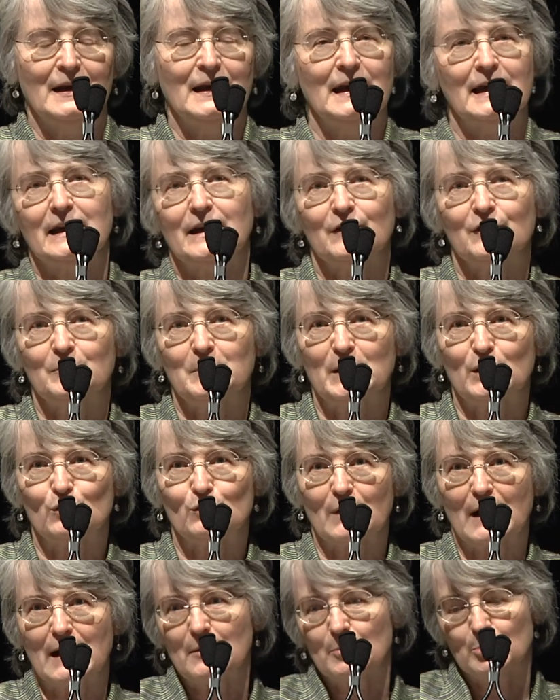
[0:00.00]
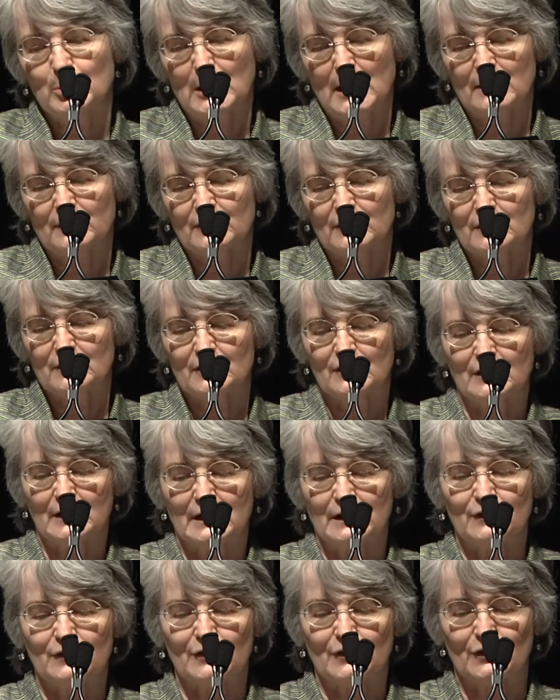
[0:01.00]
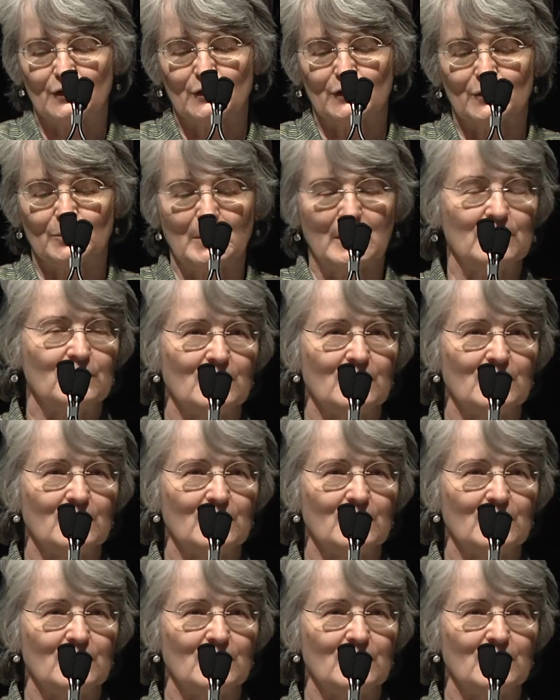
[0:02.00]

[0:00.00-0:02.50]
It gives me great pleasure to introduce West